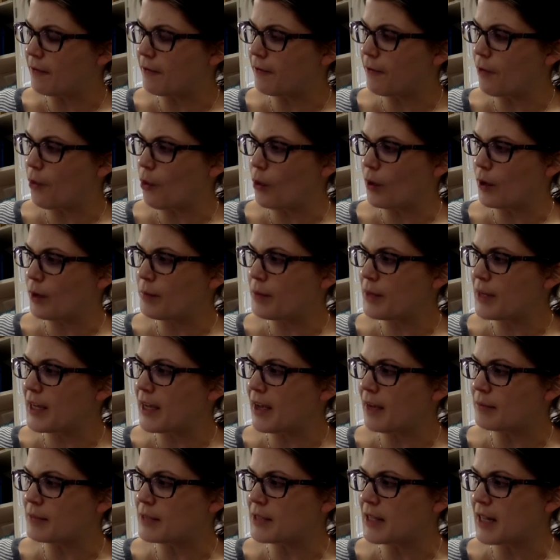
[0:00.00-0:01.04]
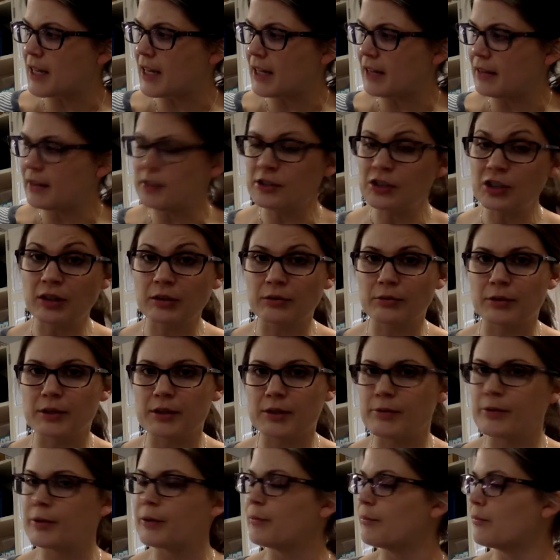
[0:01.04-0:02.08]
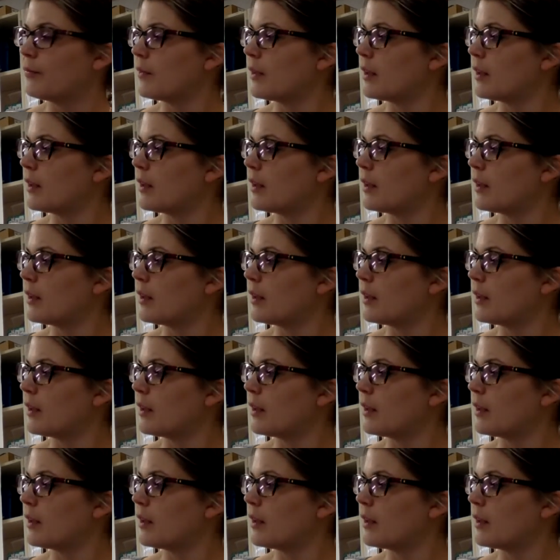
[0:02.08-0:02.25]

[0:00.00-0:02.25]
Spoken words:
4 p.m. today in the children's room.